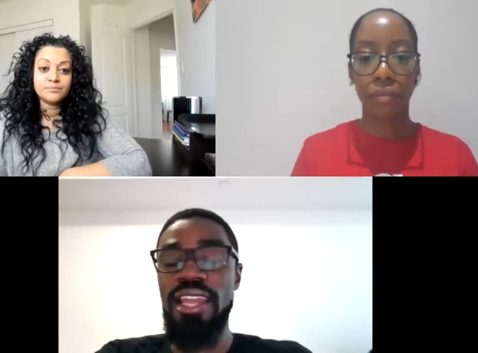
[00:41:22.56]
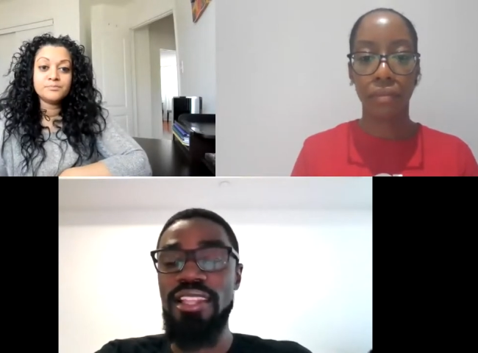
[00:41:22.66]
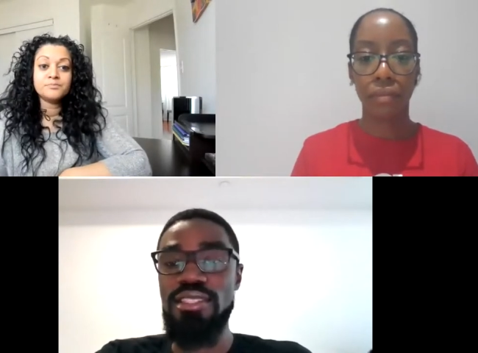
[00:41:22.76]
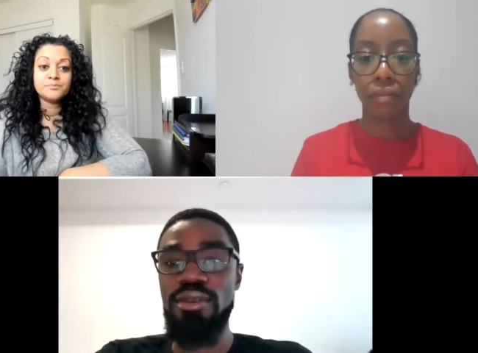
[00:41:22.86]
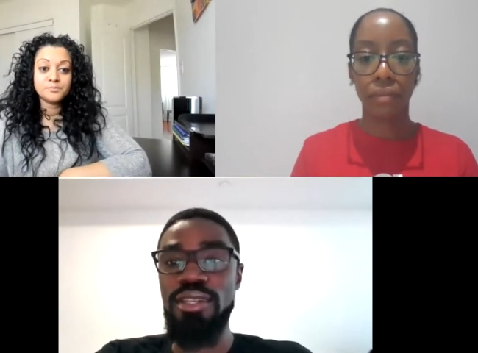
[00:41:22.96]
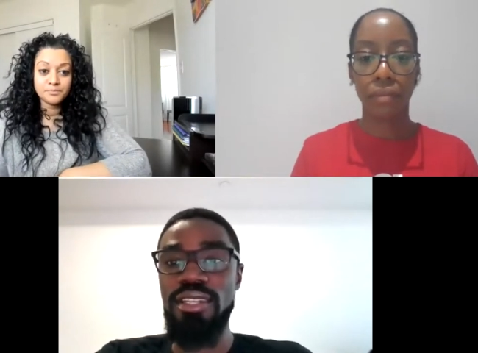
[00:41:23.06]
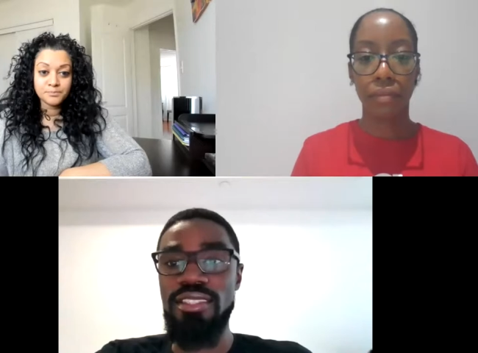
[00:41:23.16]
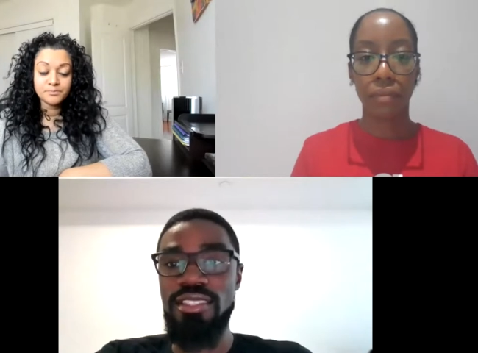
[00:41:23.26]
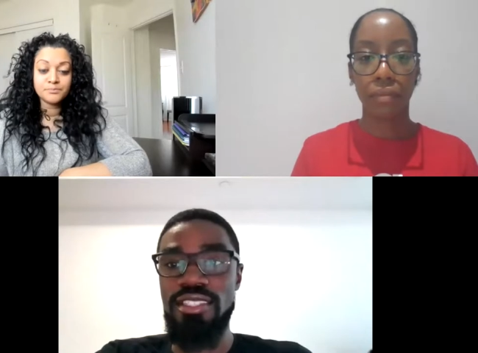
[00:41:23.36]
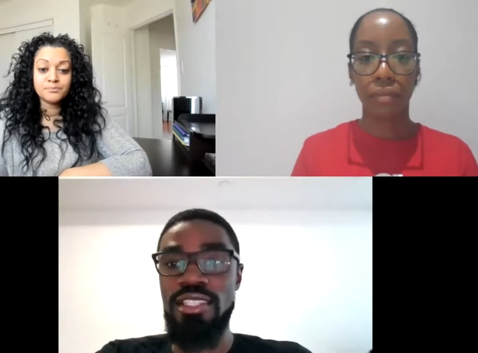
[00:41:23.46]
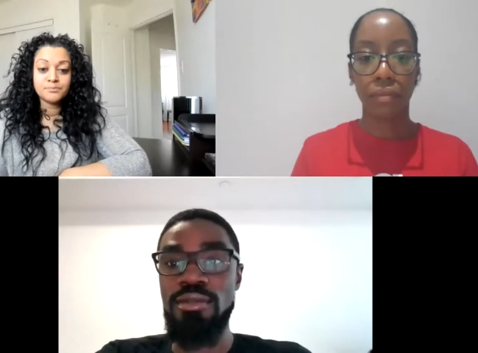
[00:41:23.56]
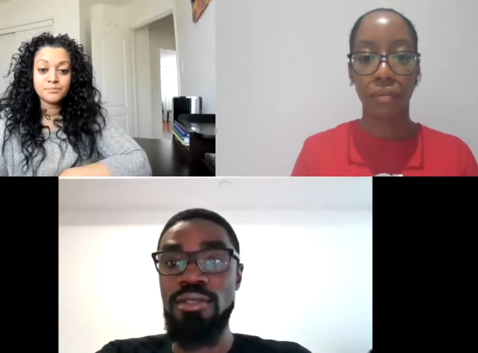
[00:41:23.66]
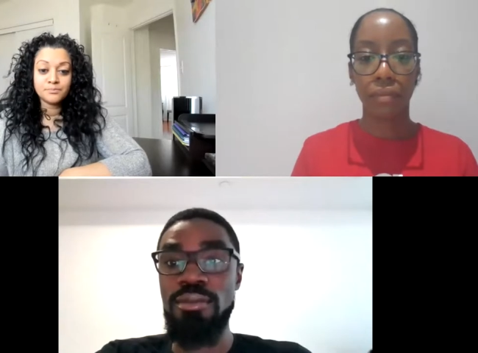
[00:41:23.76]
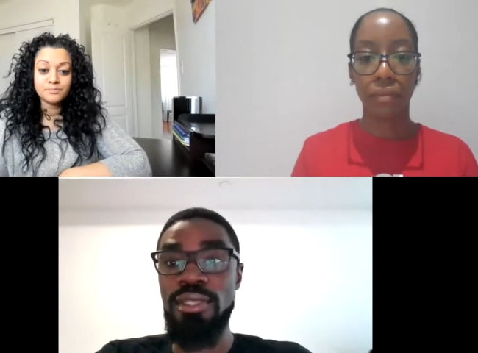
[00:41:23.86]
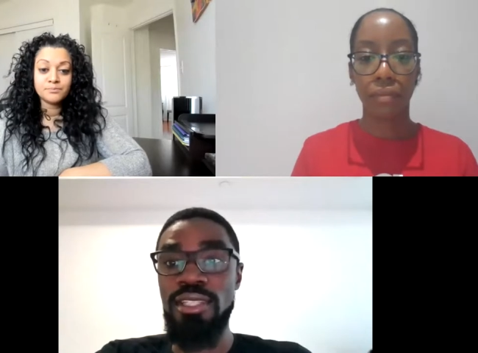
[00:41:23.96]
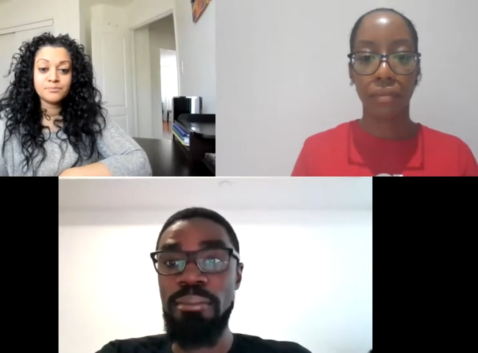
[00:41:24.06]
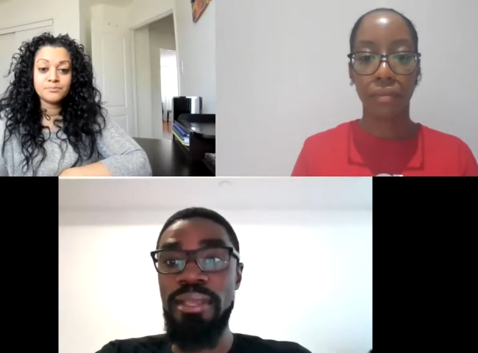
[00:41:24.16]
Speaker 1: and it's located in the accessibility